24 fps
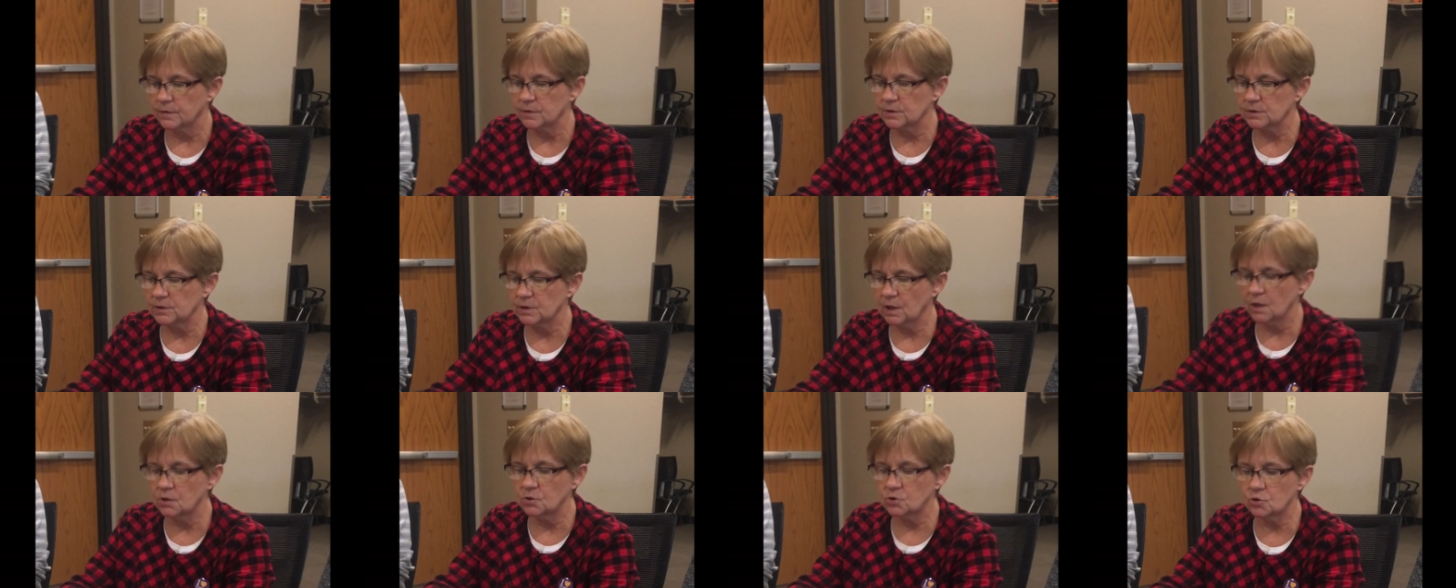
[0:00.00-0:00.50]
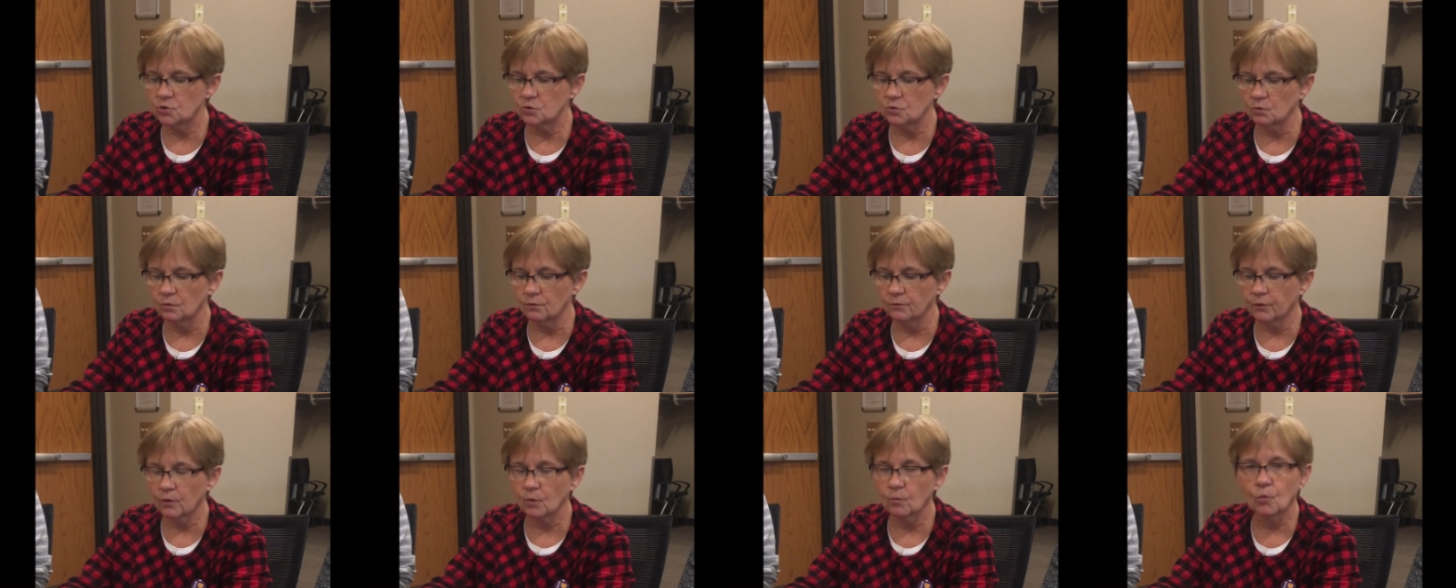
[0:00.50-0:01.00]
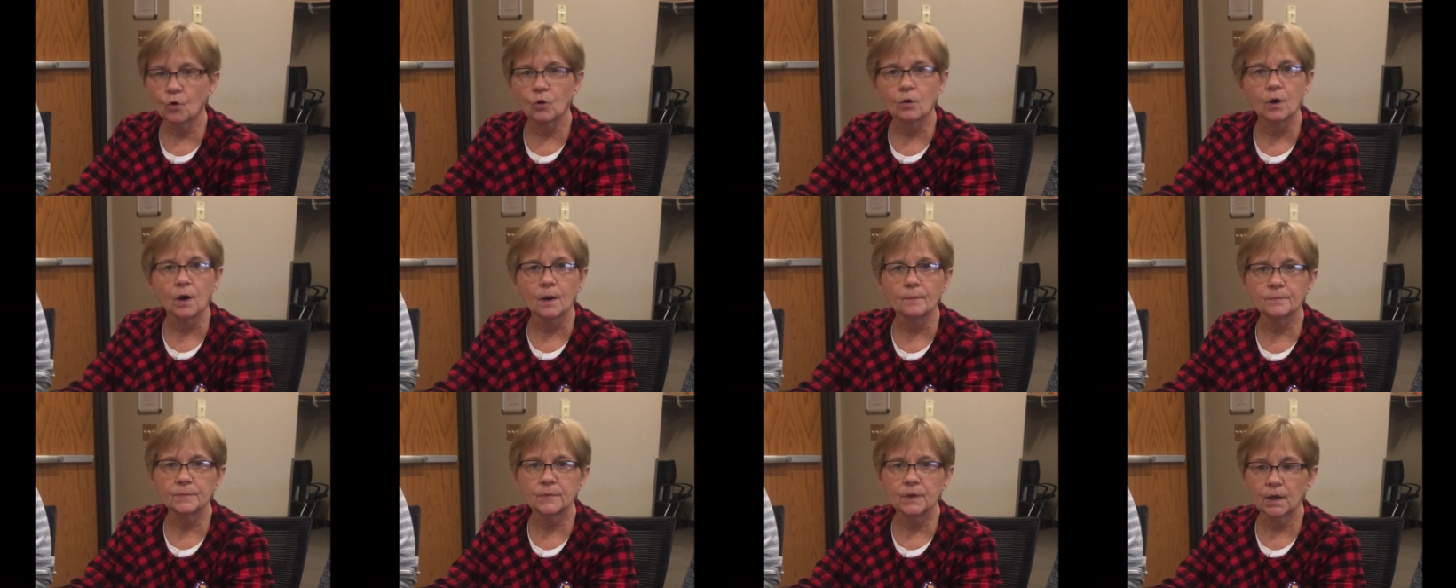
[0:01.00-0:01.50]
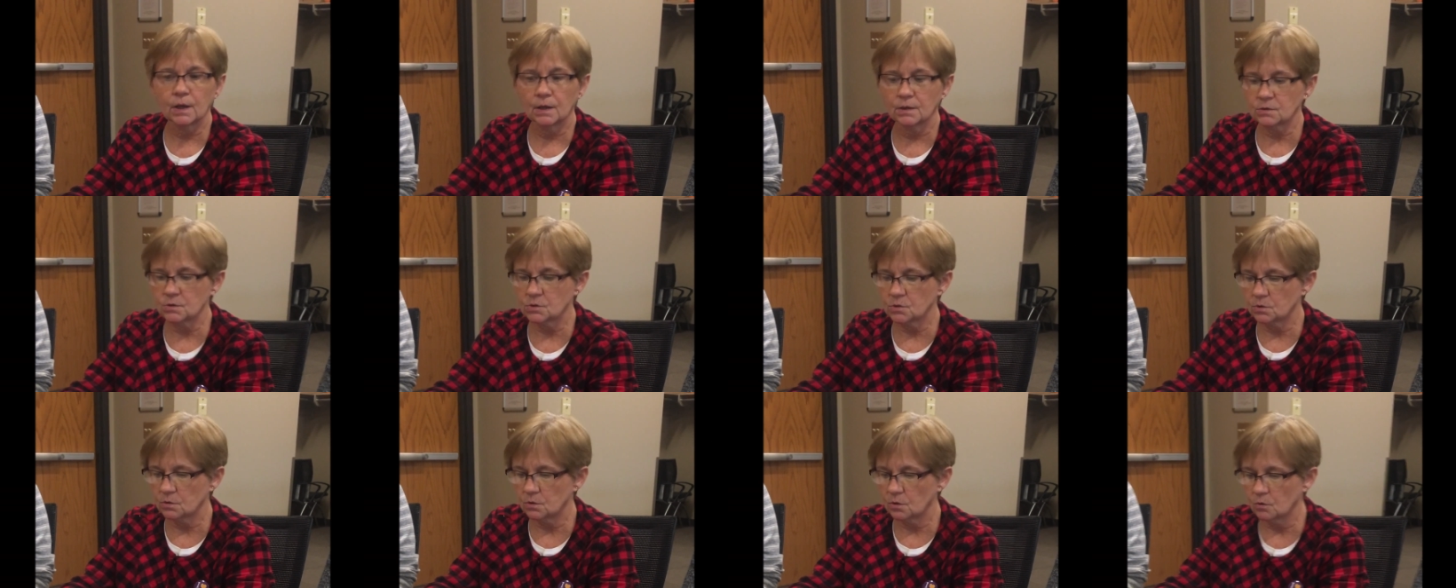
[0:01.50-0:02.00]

Stay tuned for more updates.